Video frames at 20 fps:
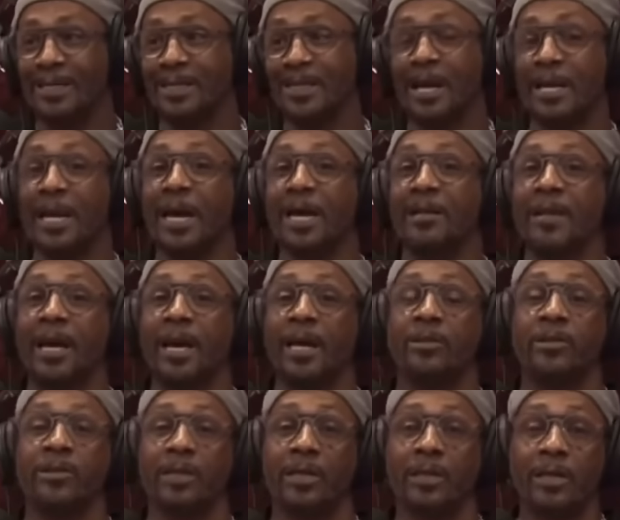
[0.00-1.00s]
It's not like
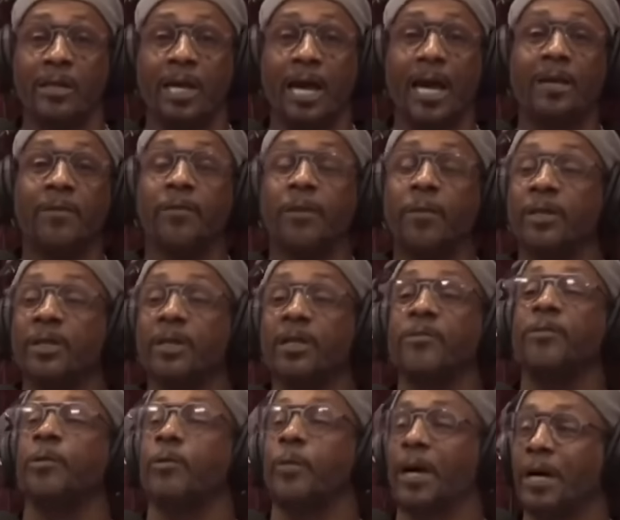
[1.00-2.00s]
that. Look at it from a
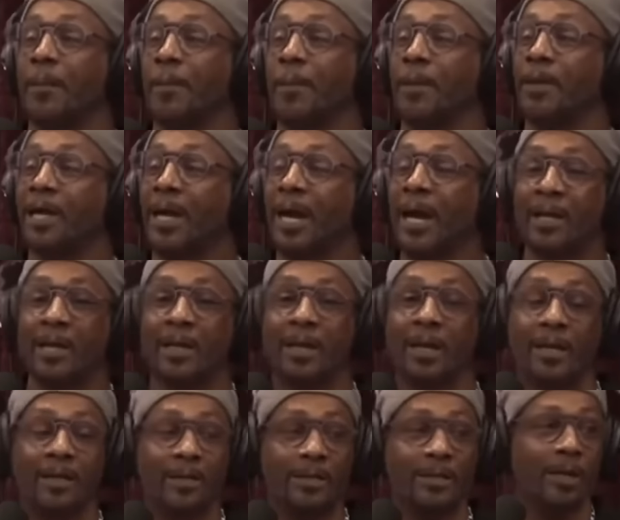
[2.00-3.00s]
different way. Look at it.
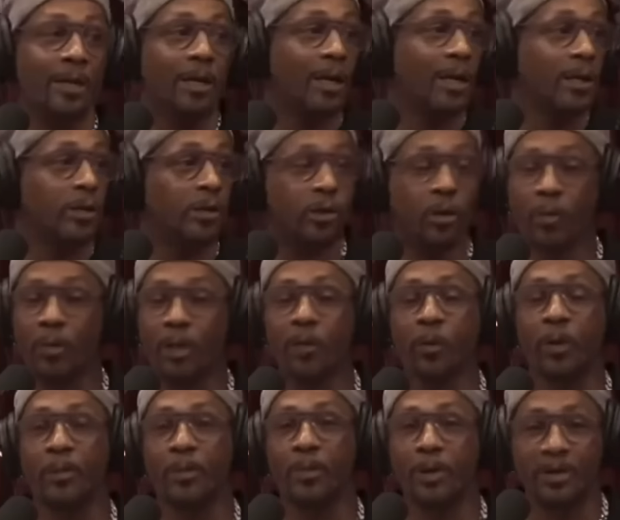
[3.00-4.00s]
Show me
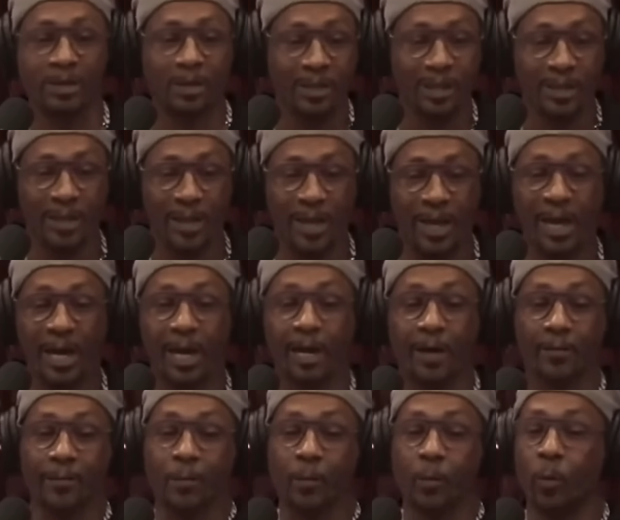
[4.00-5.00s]
one person that
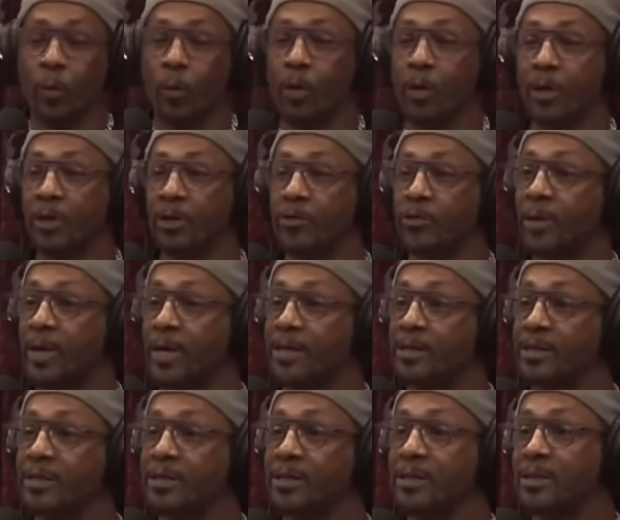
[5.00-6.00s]
ever wore a
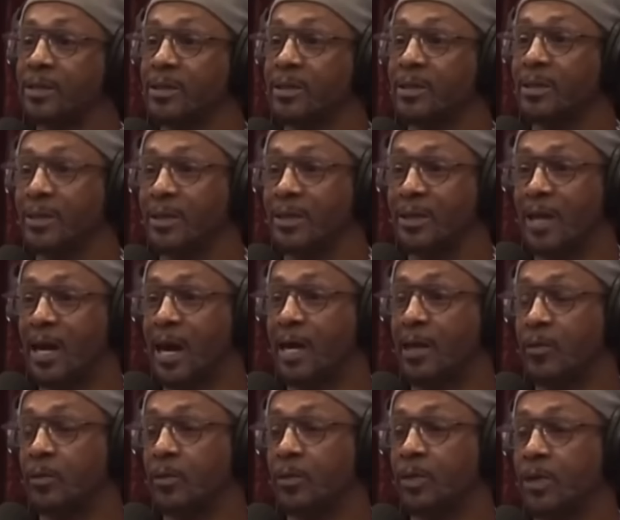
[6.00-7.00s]
dress in
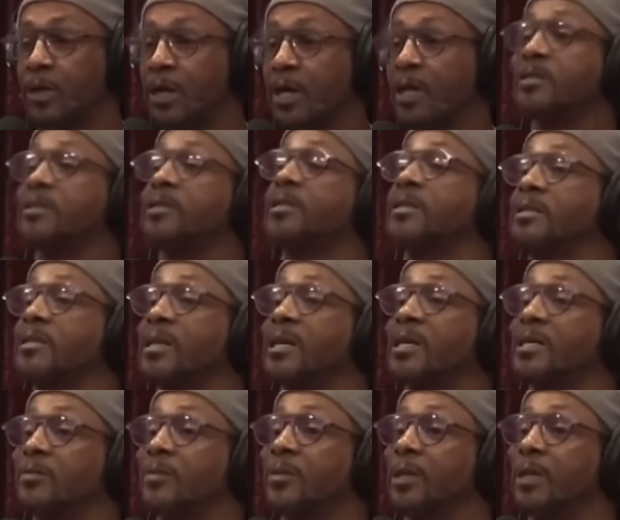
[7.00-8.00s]
Hollywood
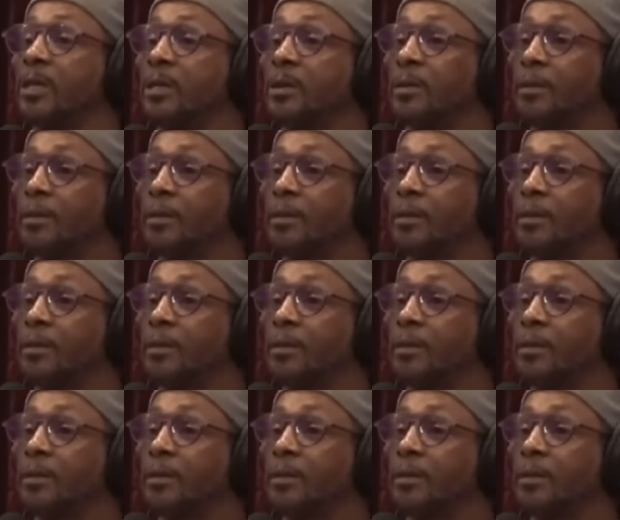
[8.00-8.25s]
unsuccessfully.